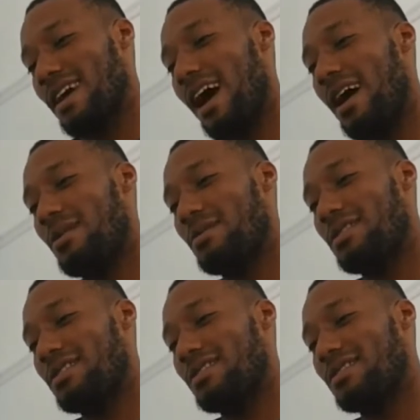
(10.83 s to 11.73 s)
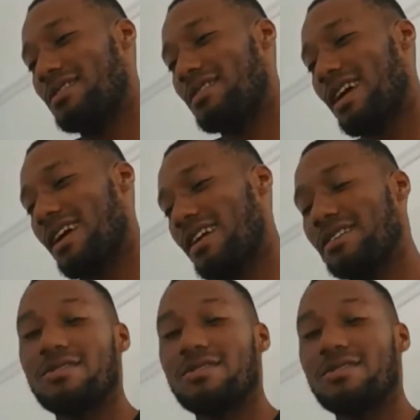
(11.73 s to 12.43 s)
I was a